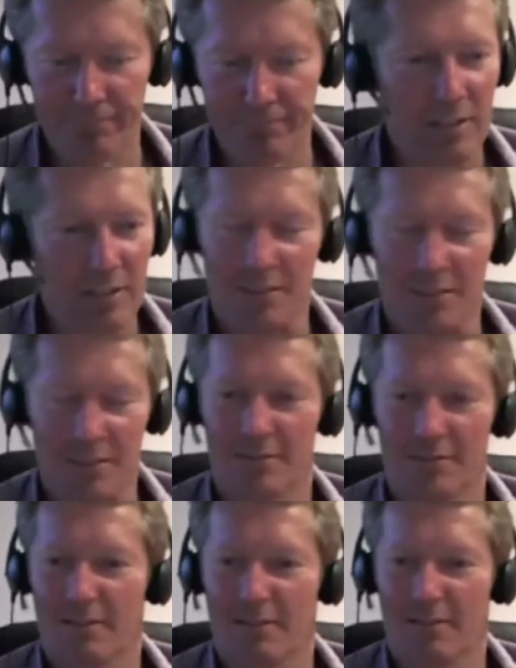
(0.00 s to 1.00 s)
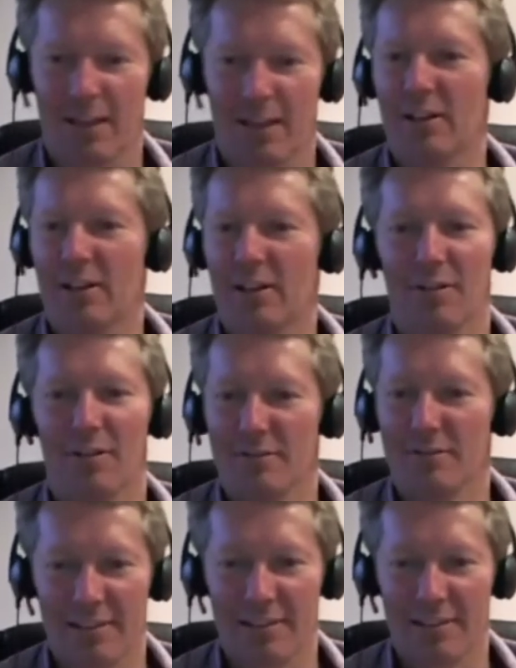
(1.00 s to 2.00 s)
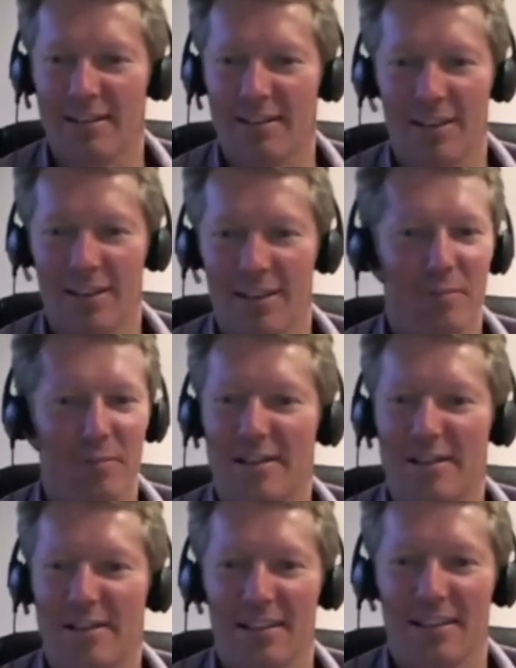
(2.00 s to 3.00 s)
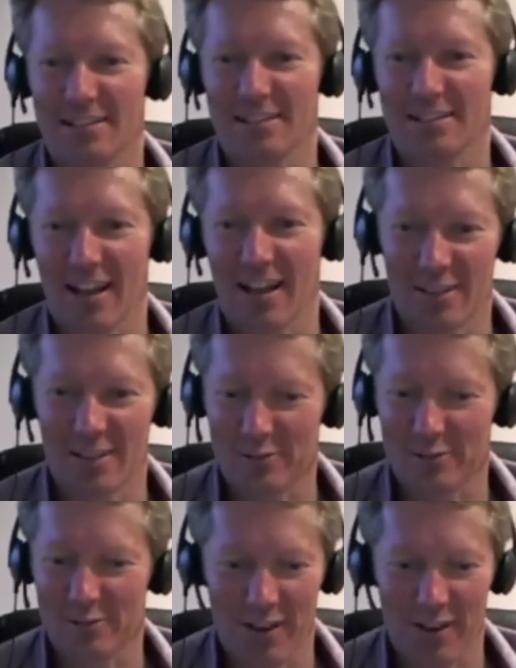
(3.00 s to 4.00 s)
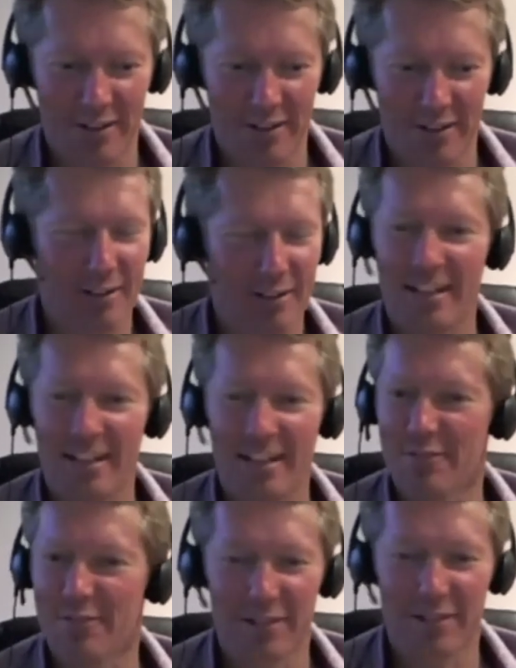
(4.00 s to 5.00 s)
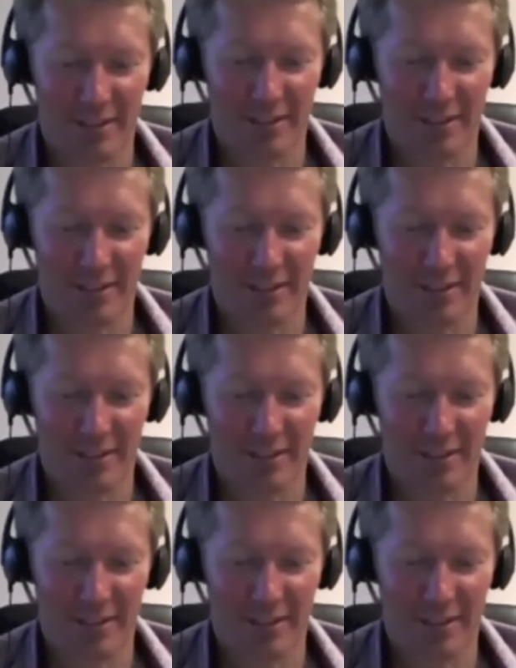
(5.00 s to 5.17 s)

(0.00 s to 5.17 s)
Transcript: just going along, attending every meditation class I could find, reading every